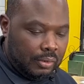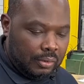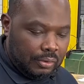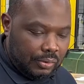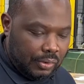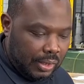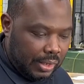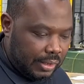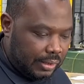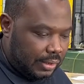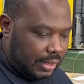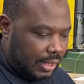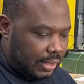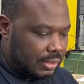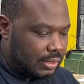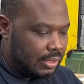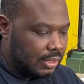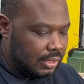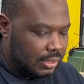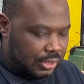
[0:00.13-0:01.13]
Right,
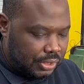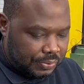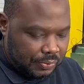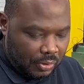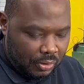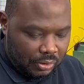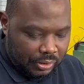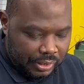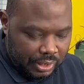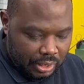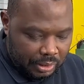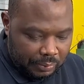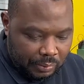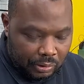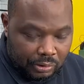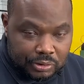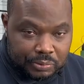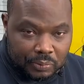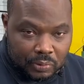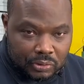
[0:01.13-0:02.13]
that's a small
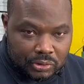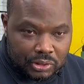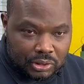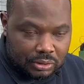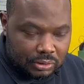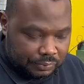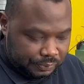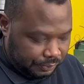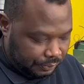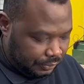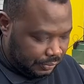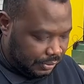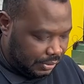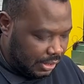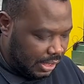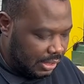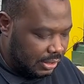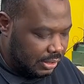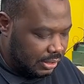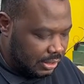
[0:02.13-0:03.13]
gearbox motor
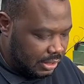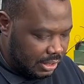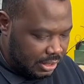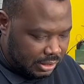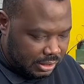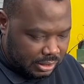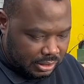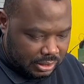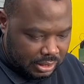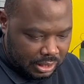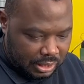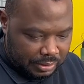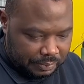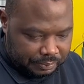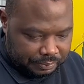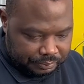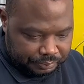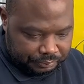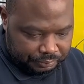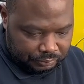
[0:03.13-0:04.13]
that needs
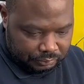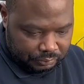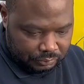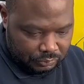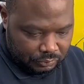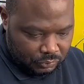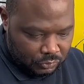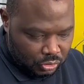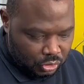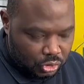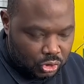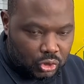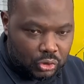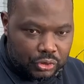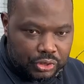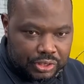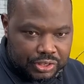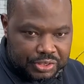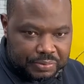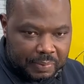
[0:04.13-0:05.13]
um, to
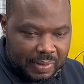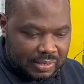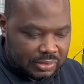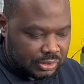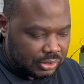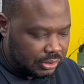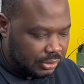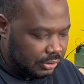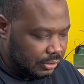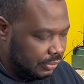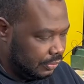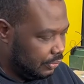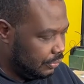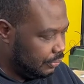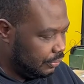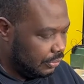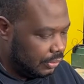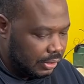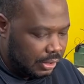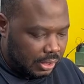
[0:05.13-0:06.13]
dismantle.
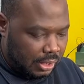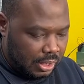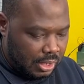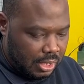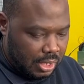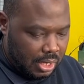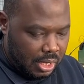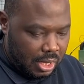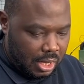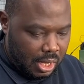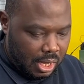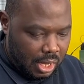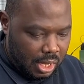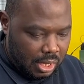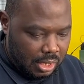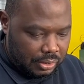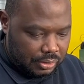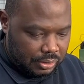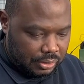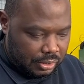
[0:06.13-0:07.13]

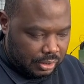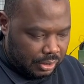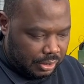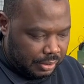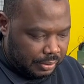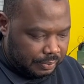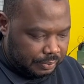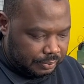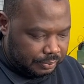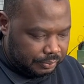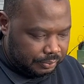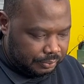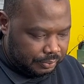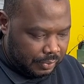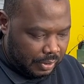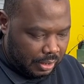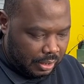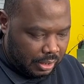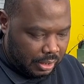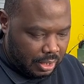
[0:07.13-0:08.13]
And
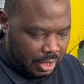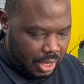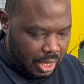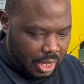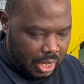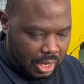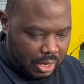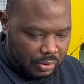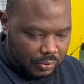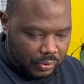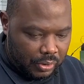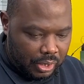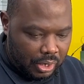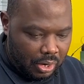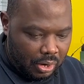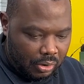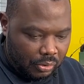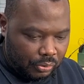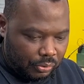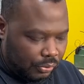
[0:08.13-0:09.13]
um, here we
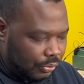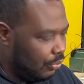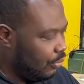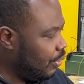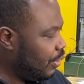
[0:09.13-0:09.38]
go.